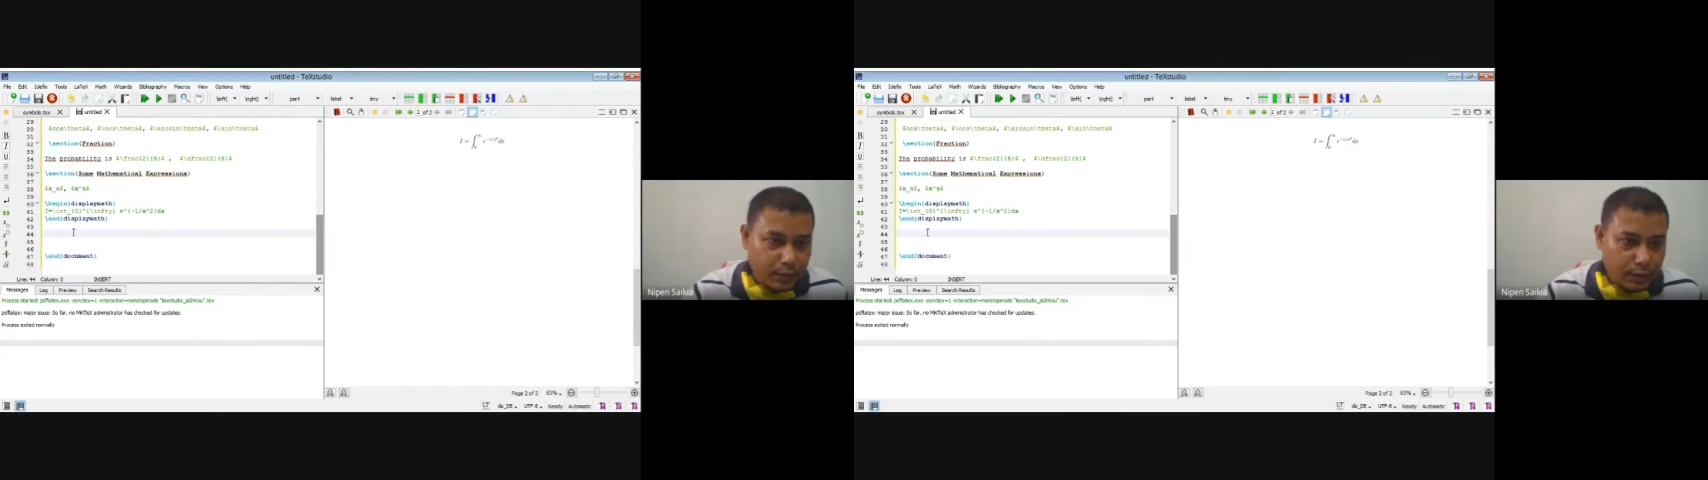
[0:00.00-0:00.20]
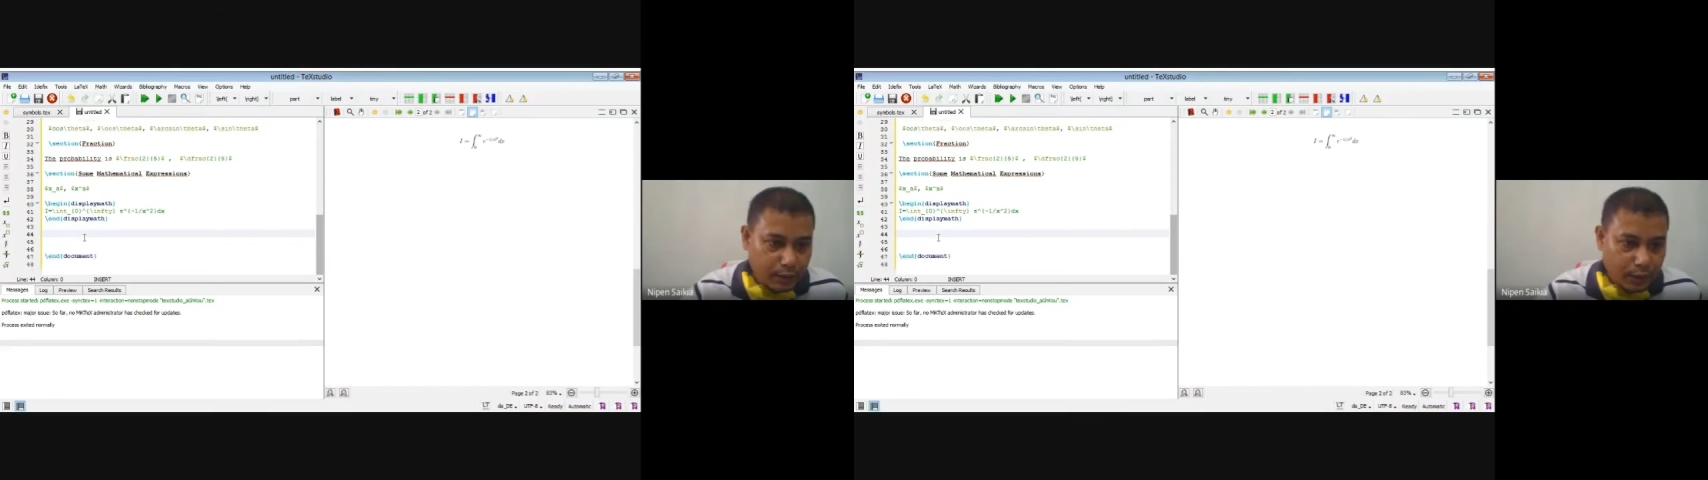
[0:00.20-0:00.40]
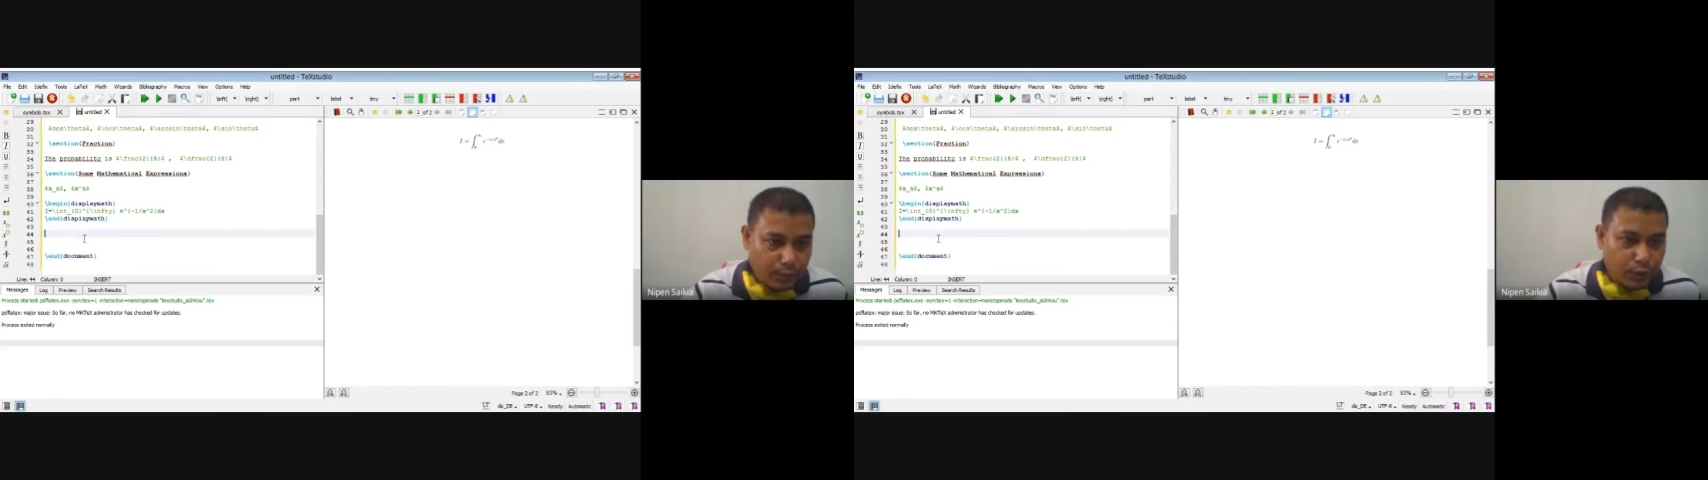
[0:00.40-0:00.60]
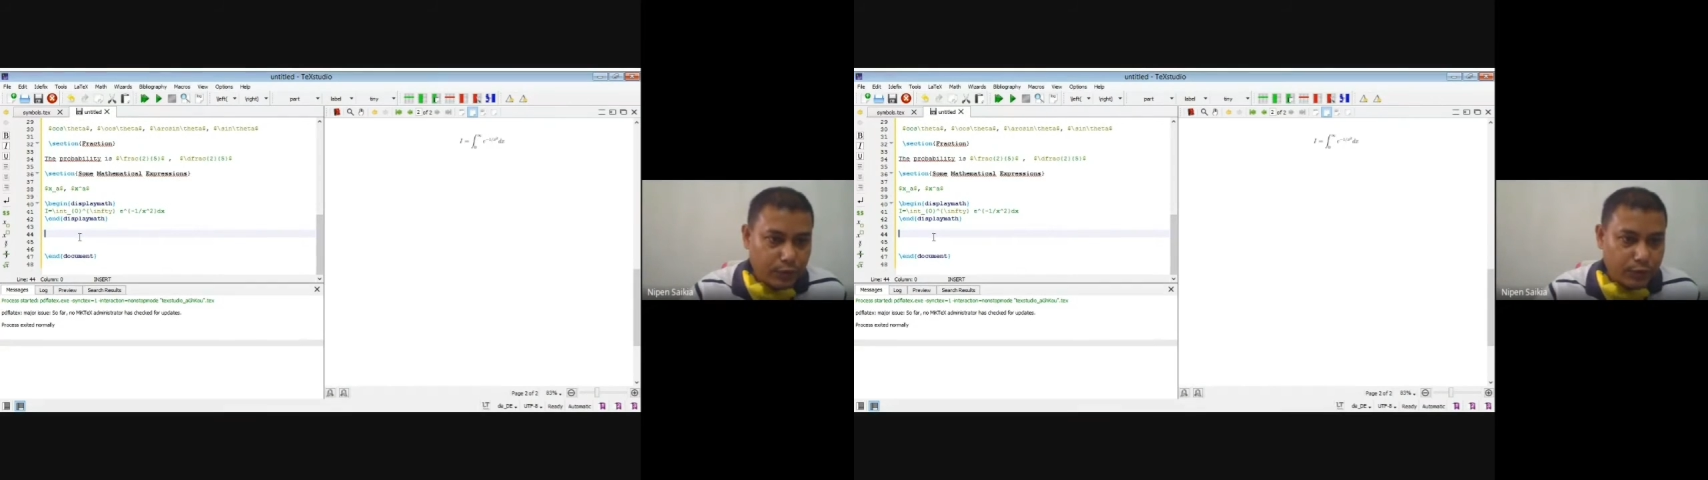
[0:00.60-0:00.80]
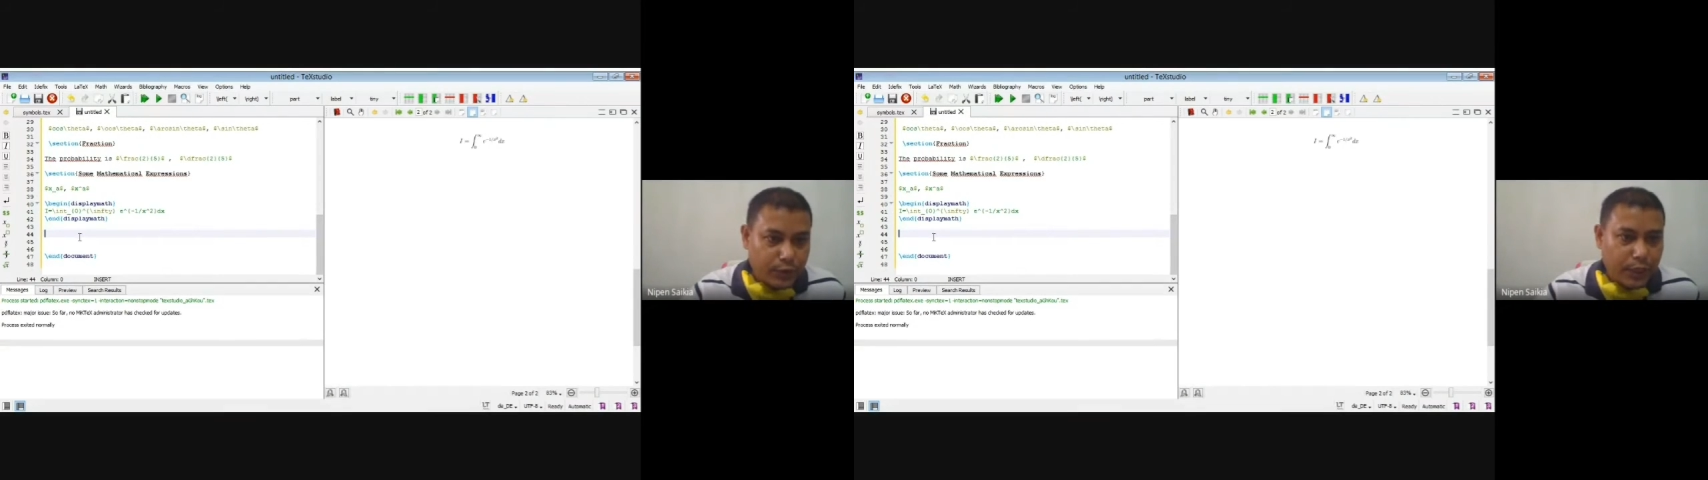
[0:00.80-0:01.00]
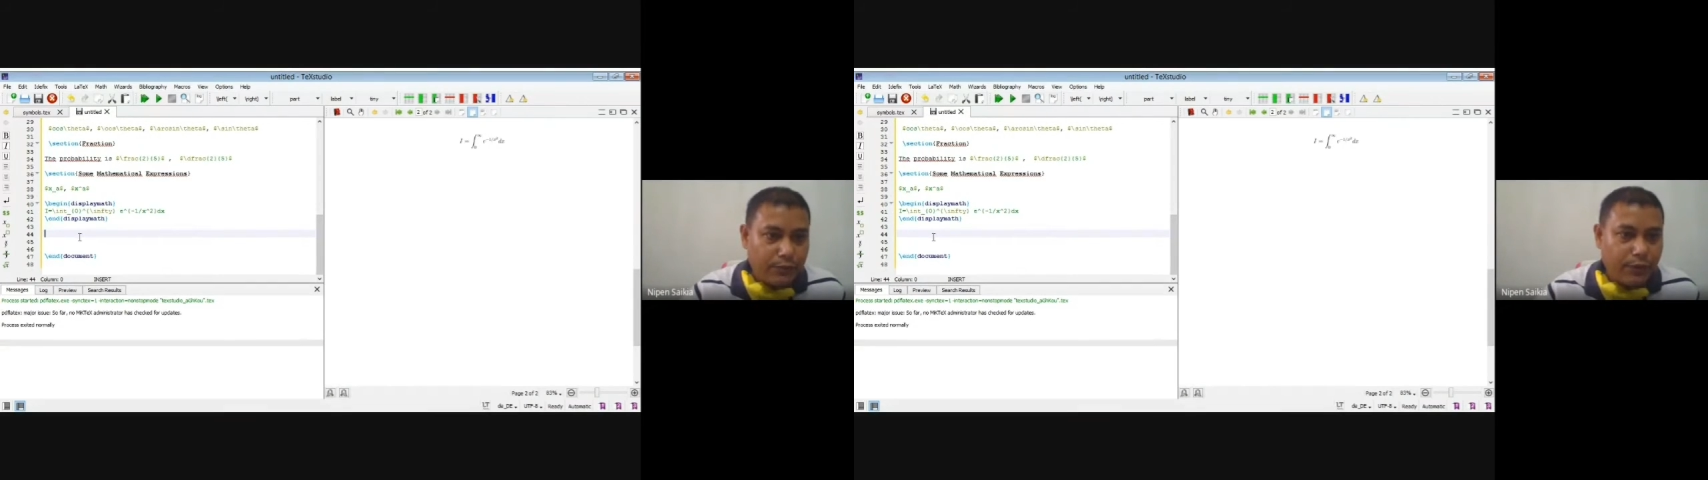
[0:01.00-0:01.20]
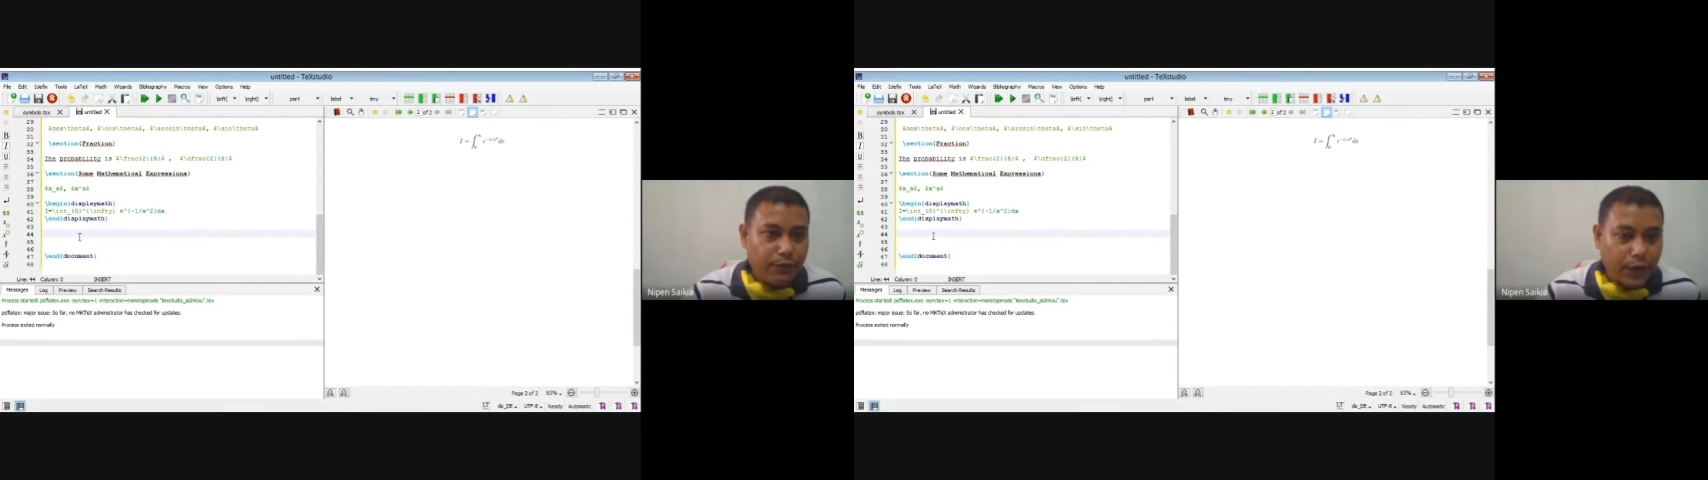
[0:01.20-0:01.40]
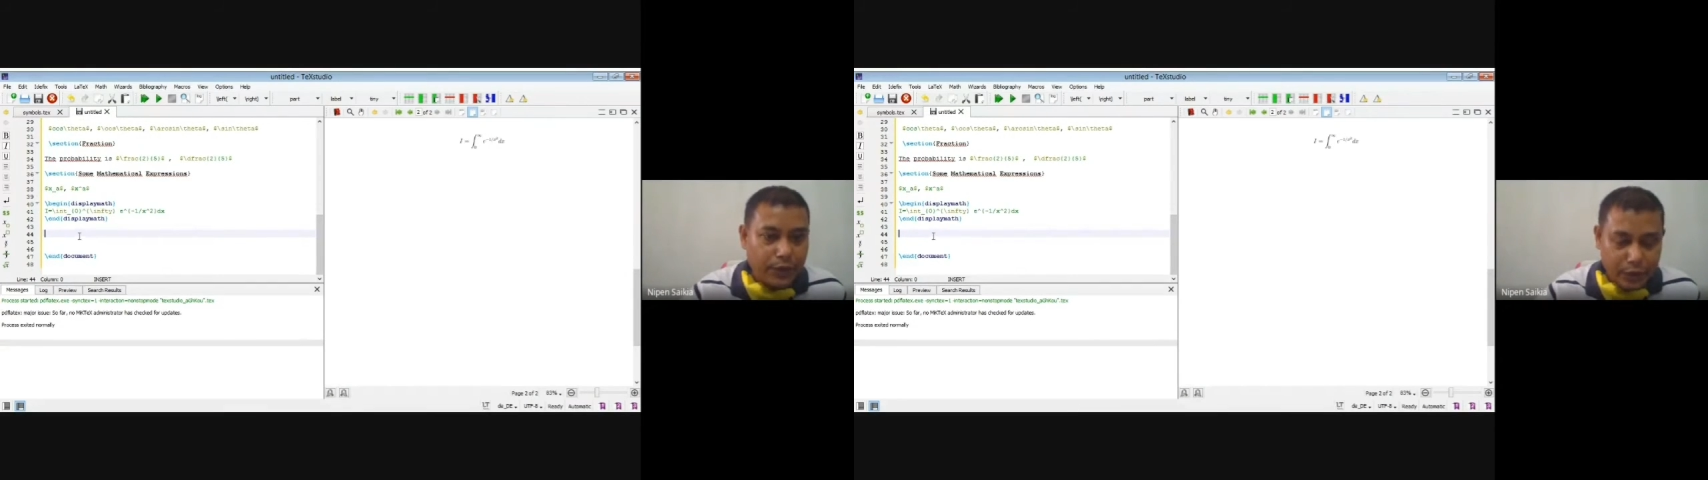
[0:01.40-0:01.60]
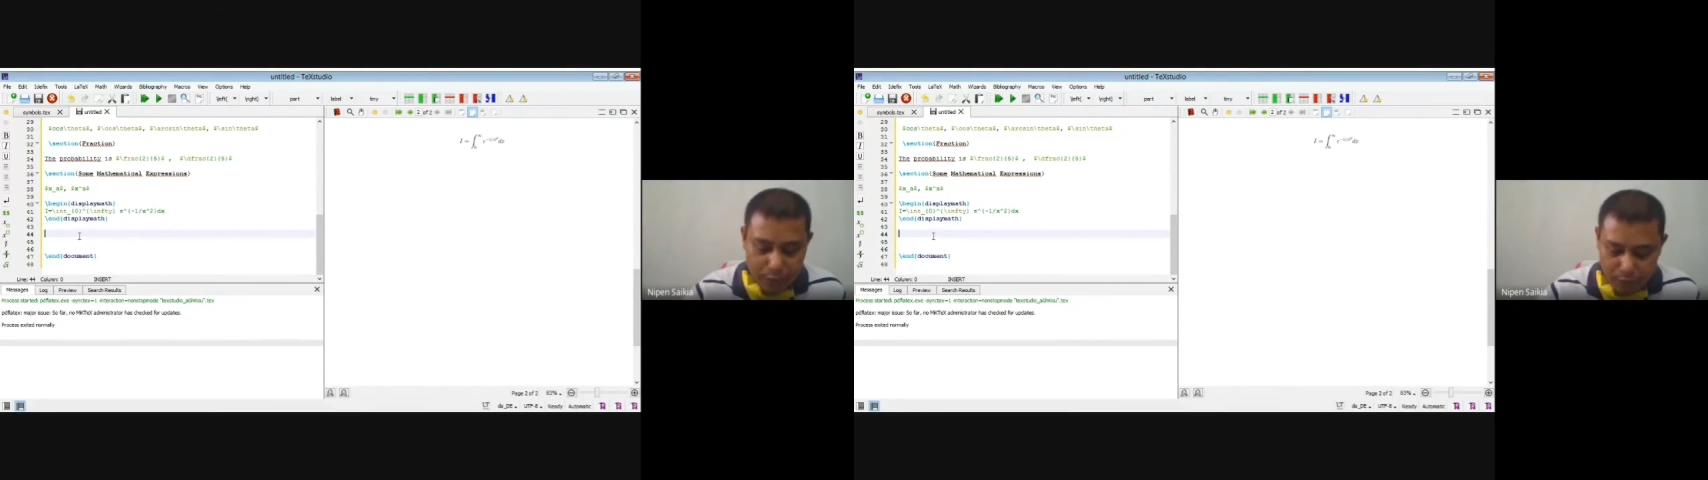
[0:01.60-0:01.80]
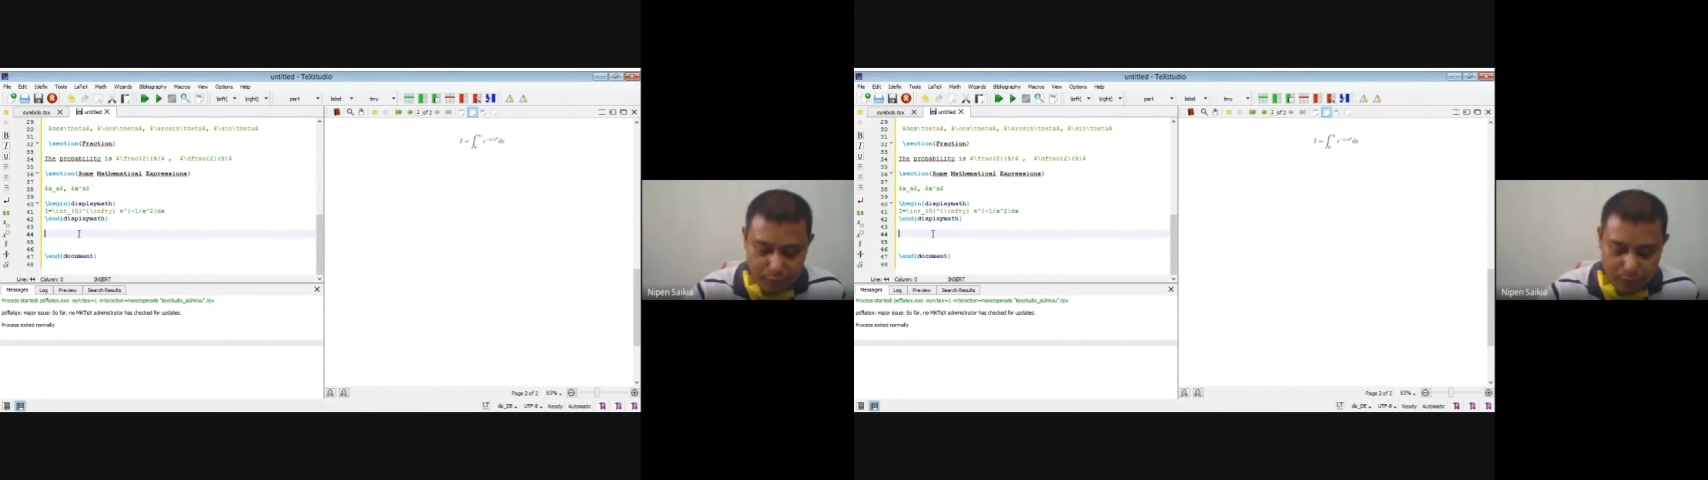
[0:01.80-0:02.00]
Suppose we have a function,